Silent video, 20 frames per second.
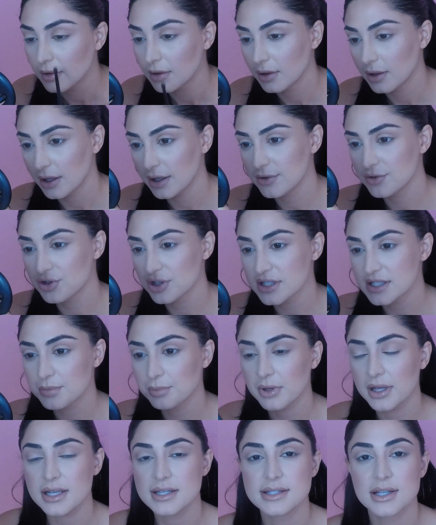and just
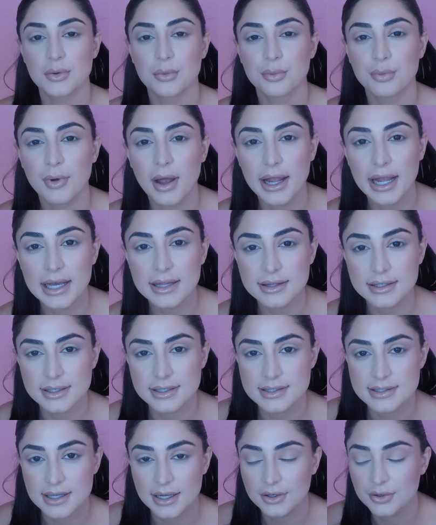place it right at the
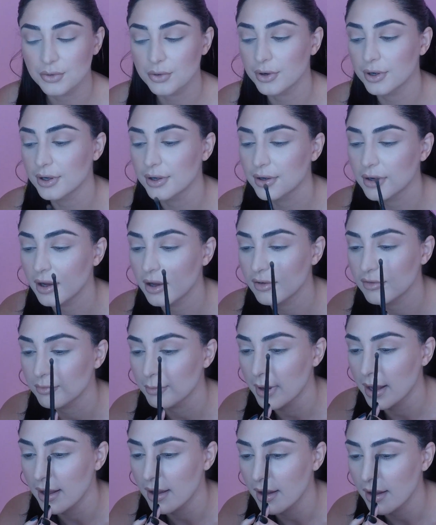inside corner of
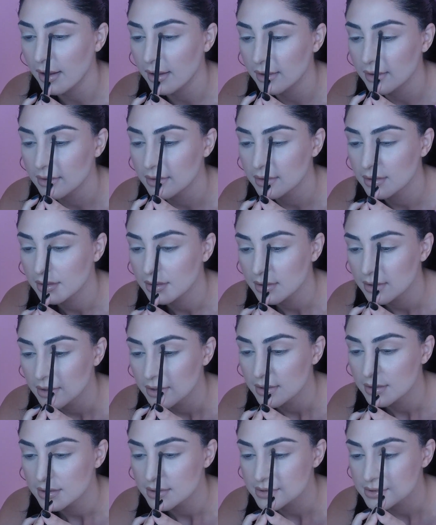my eye.
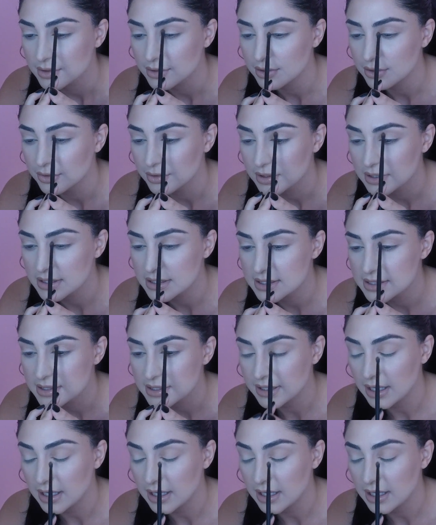So you could see